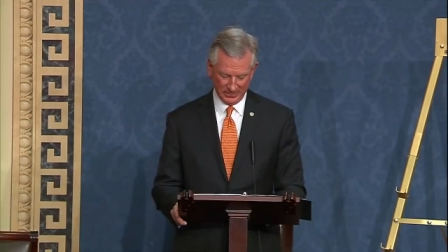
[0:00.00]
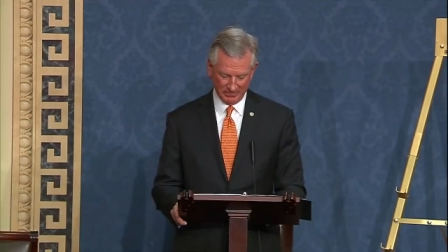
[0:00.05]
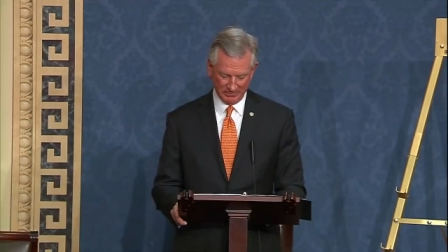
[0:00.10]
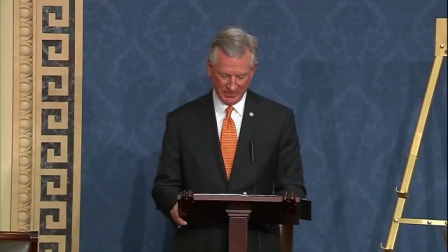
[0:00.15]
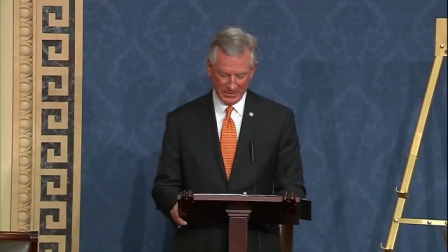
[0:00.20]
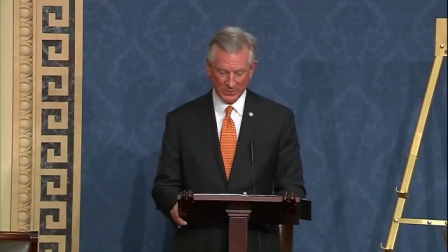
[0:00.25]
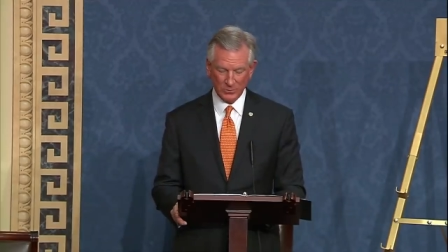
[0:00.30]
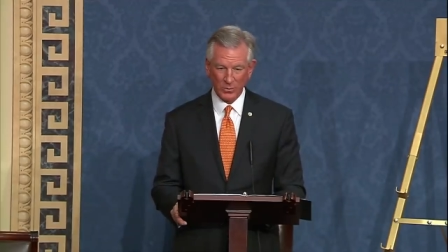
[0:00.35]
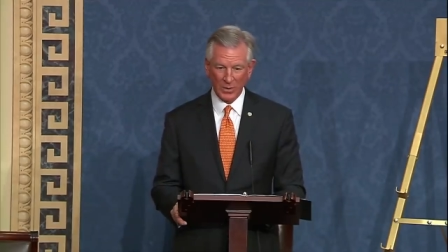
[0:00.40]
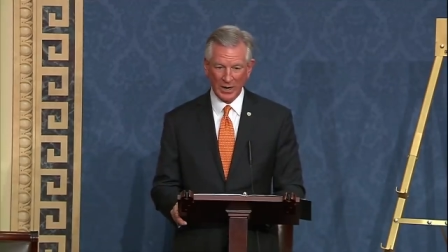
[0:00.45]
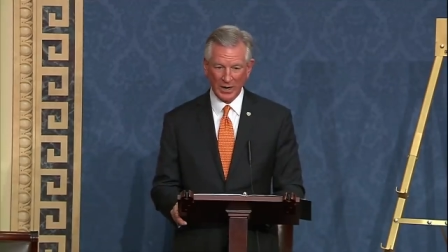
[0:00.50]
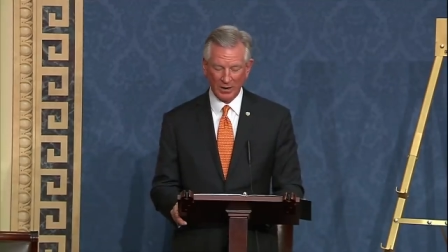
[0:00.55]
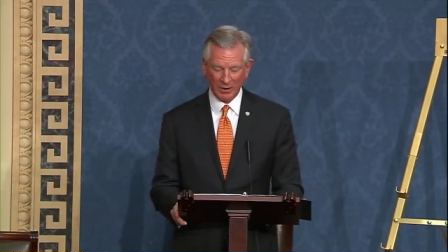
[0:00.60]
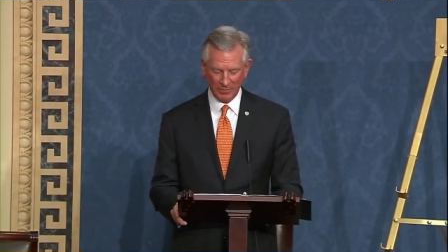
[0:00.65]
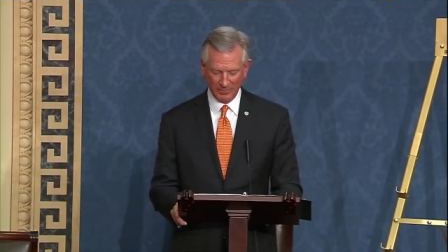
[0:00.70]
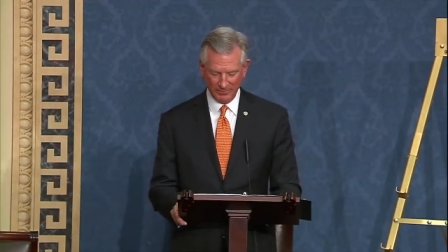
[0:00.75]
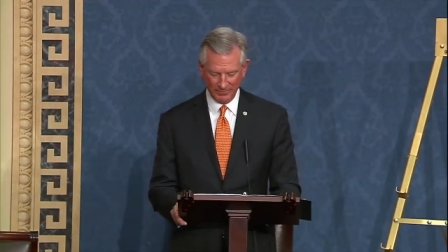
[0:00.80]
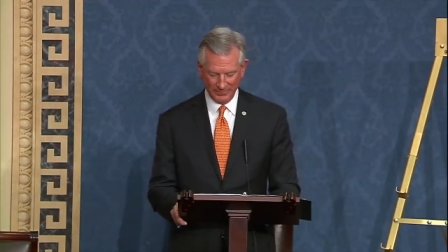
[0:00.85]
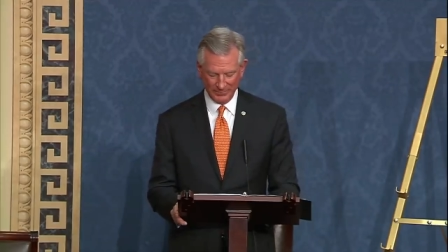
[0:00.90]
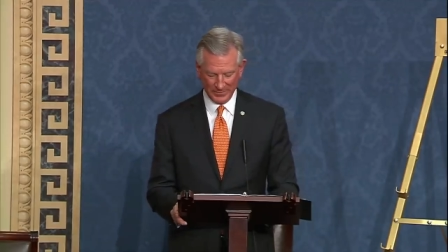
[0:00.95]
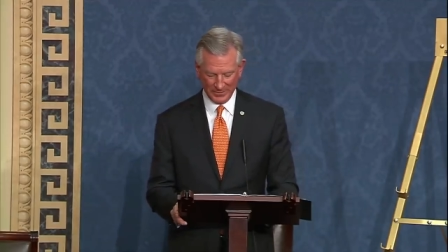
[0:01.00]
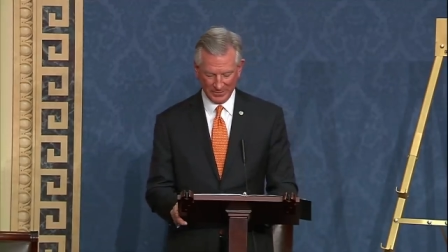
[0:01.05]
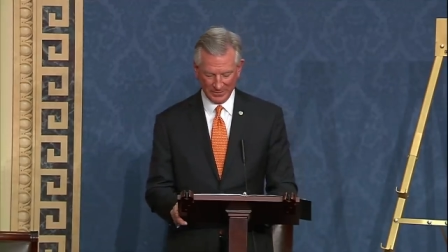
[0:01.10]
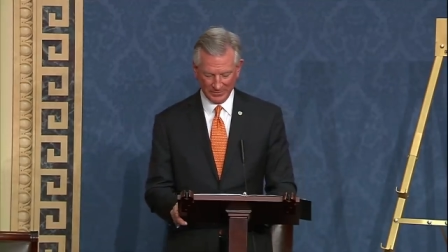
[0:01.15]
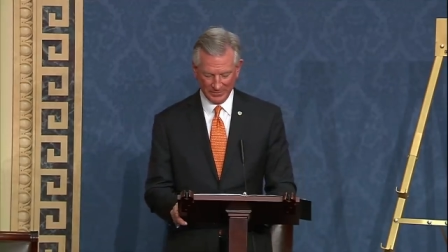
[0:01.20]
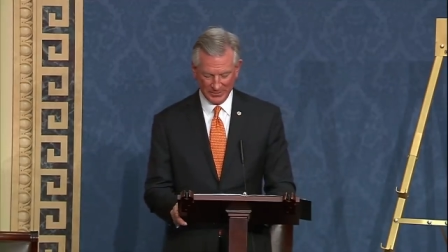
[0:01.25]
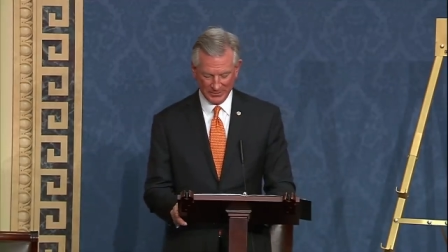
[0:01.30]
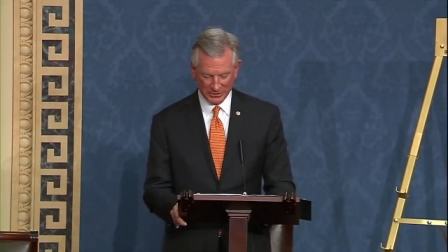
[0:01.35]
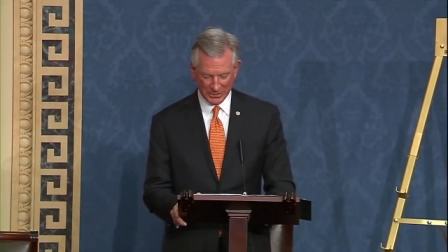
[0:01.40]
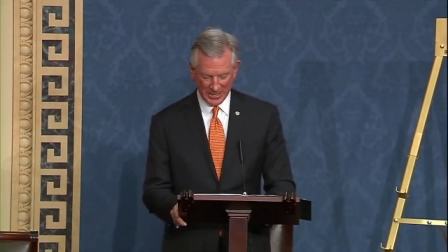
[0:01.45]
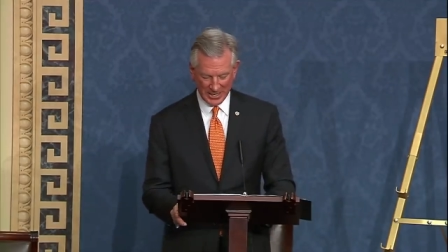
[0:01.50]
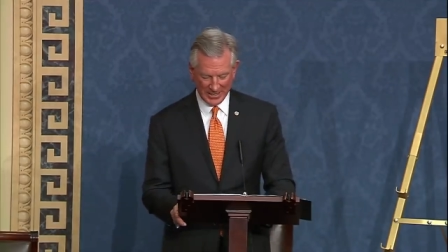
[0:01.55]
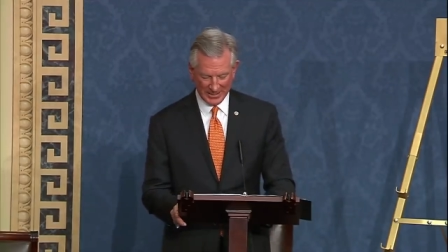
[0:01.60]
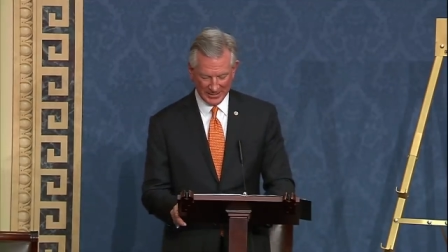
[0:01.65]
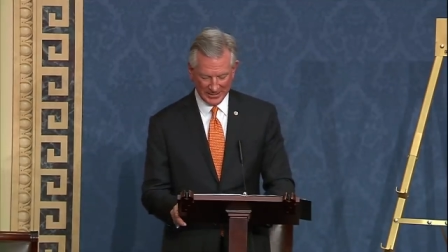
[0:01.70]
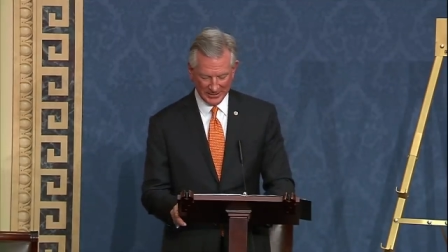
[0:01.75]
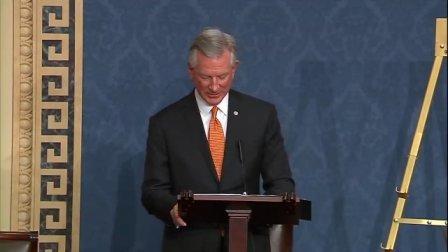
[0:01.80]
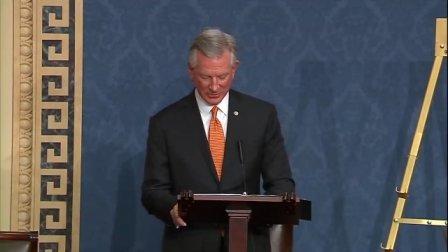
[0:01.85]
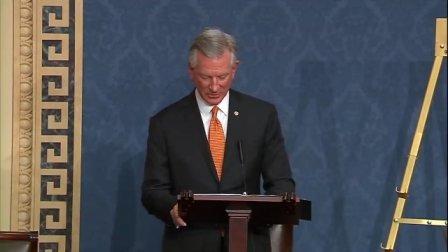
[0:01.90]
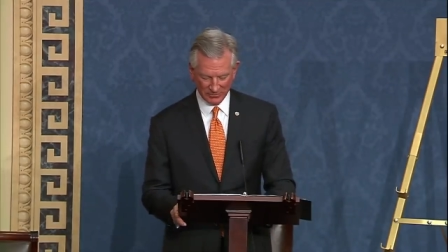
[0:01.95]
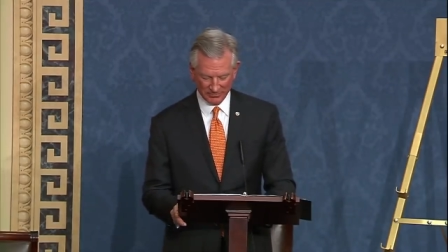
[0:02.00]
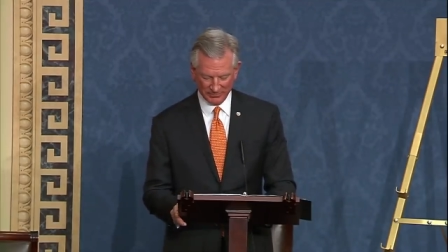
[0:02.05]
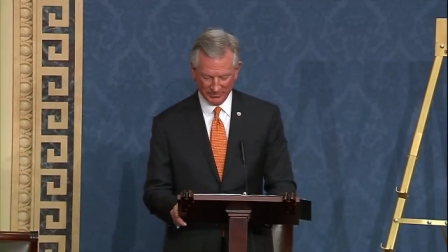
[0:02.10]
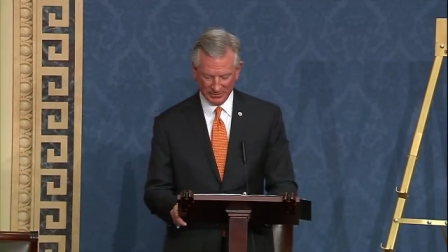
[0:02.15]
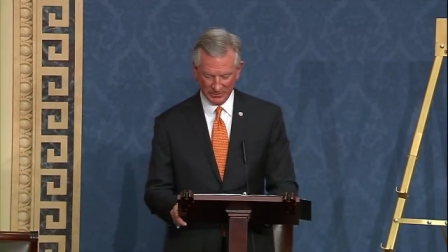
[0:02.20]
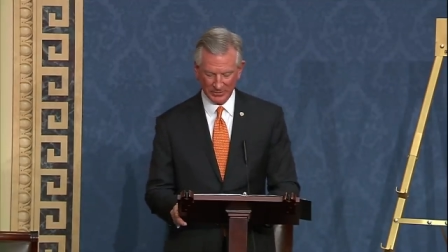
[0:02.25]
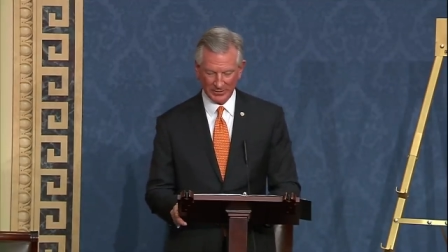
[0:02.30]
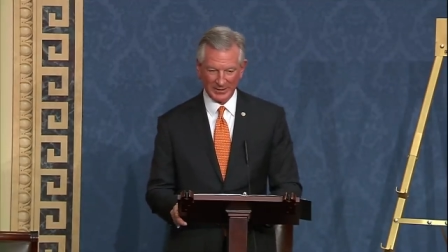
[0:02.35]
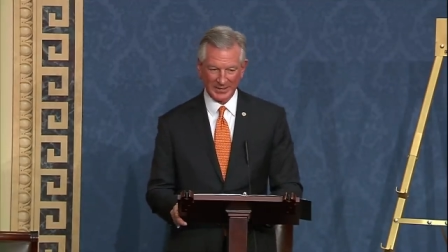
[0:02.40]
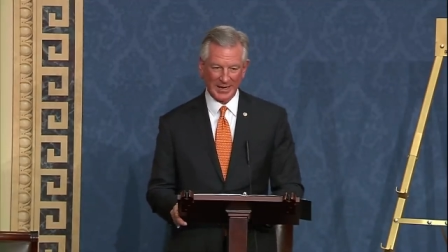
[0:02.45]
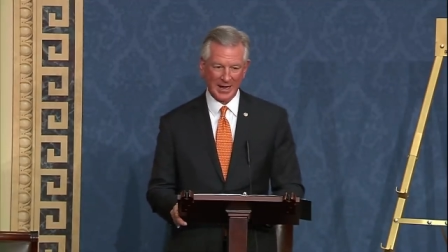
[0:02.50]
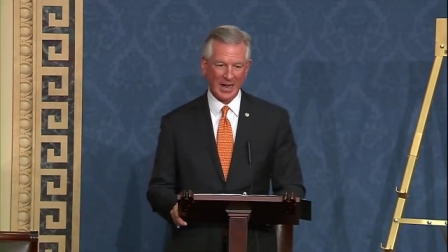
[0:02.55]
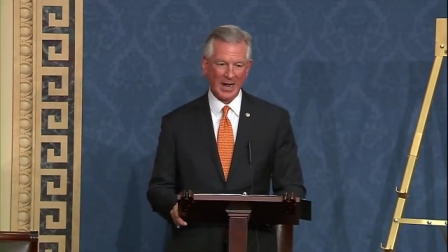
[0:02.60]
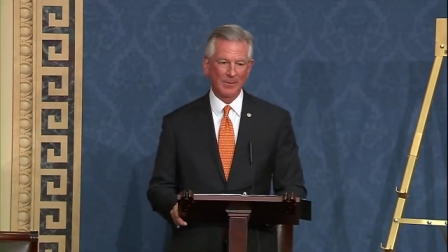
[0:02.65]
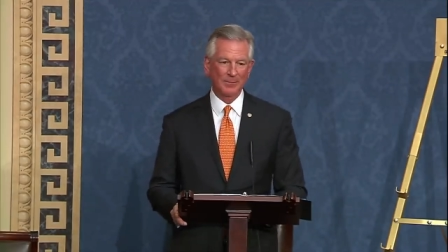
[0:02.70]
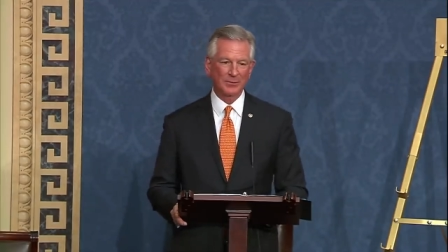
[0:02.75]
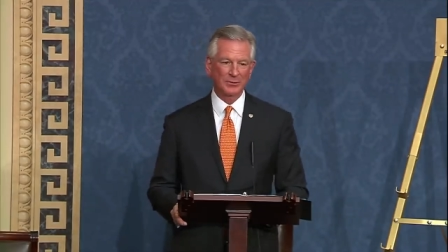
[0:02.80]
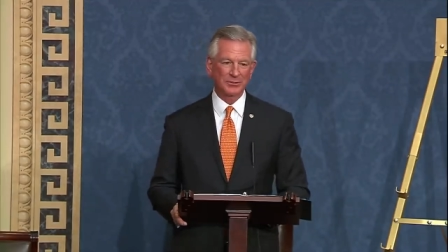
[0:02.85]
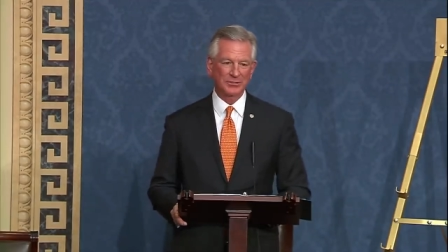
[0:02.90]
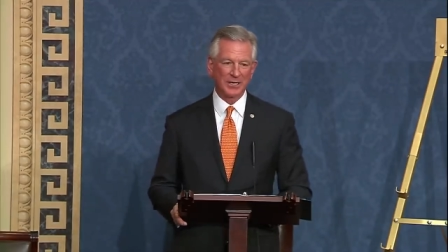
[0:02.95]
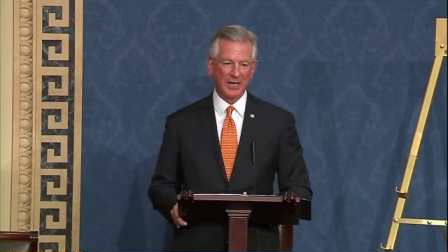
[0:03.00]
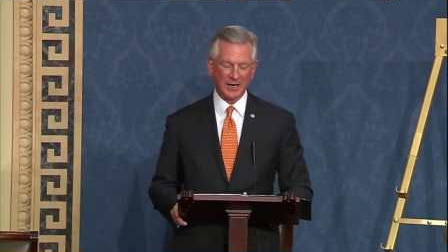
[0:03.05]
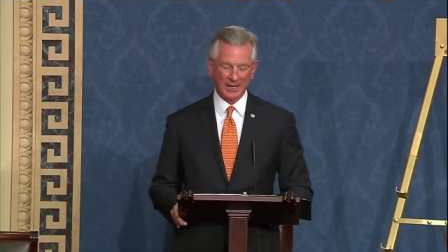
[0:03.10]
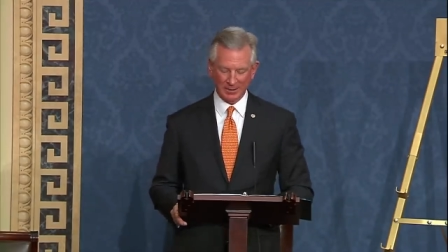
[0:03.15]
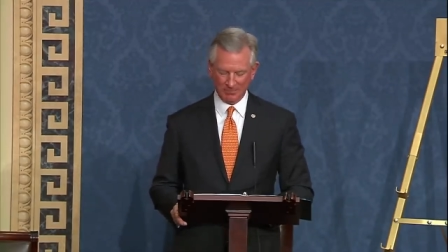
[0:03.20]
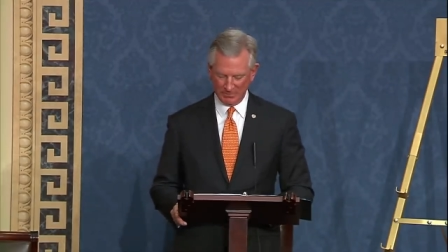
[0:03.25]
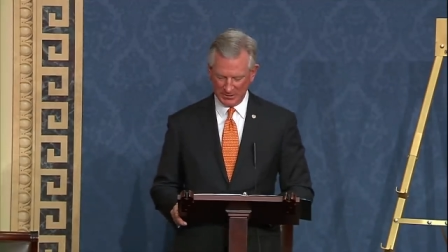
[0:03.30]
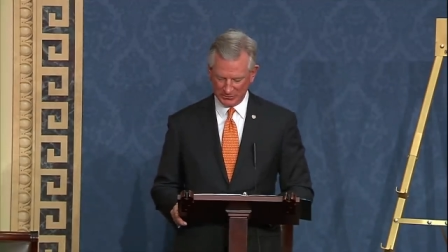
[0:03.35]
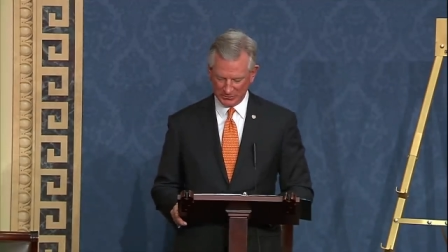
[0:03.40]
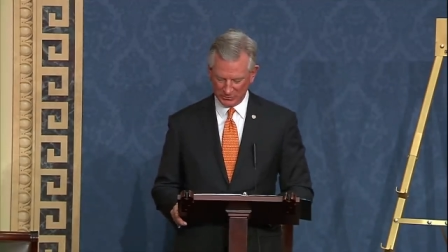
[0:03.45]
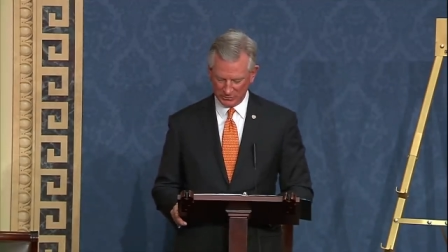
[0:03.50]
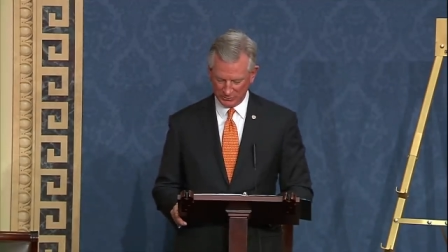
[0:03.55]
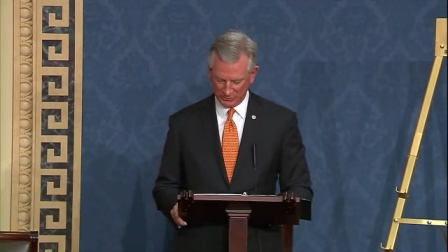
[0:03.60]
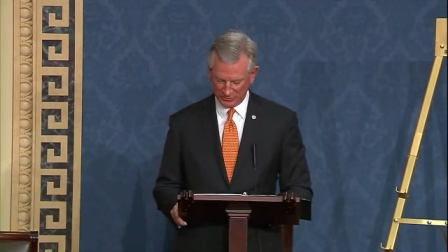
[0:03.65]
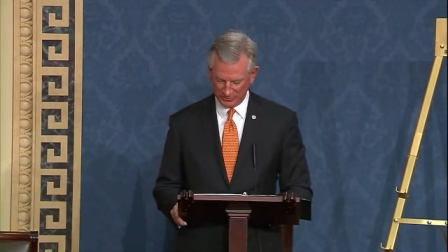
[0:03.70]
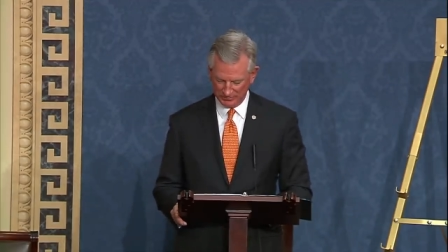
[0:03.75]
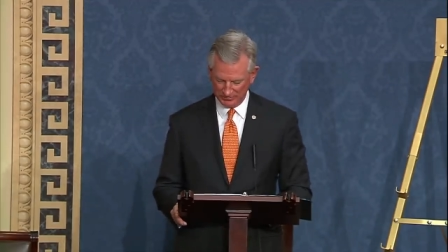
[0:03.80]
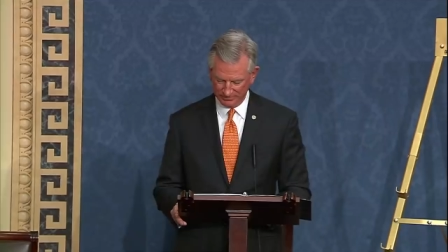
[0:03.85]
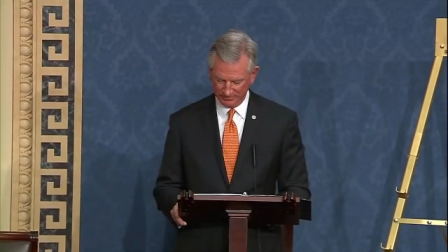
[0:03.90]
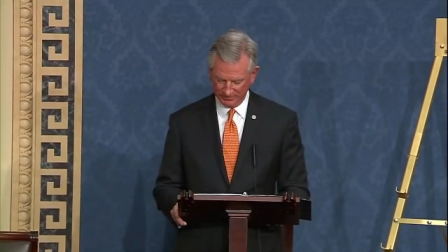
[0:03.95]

Meanwhile, the Chinese are fielding hypersonic missiles